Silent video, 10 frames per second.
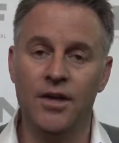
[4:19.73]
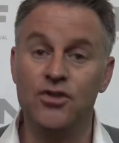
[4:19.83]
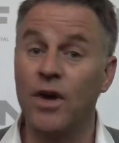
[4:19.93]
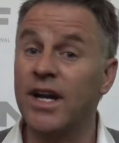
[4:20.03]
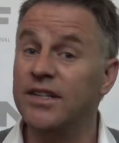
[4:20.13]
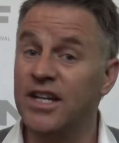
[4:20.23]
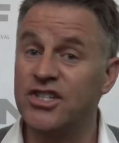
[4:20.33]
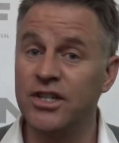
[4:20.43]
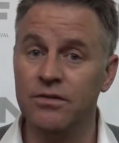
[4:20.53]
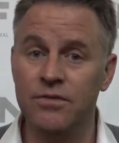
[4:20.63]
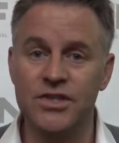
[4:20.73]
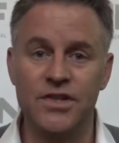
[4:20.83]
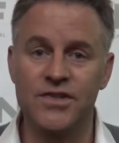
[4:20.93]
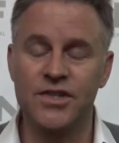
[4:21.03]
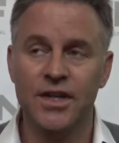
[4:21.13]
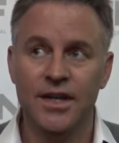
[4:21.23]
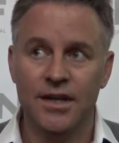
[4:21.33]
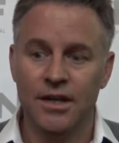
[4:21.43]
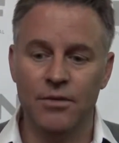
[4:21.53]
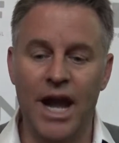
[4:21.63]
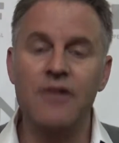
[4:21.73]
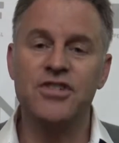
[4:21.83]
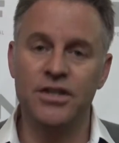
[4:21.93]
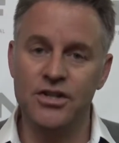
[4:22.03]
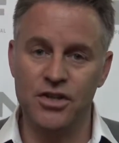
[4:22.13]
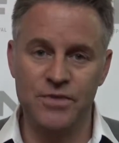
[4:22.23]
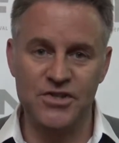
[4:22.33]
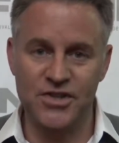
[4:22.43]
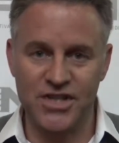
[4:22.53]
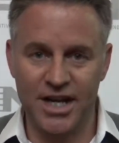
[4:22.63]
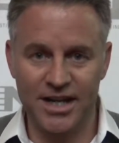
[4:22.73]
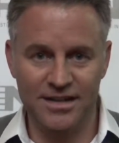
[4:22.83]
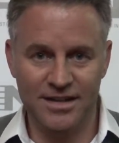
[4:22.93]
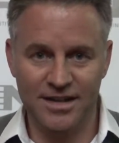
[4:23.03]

drug addiction, which is, when I was starting to do the research on it,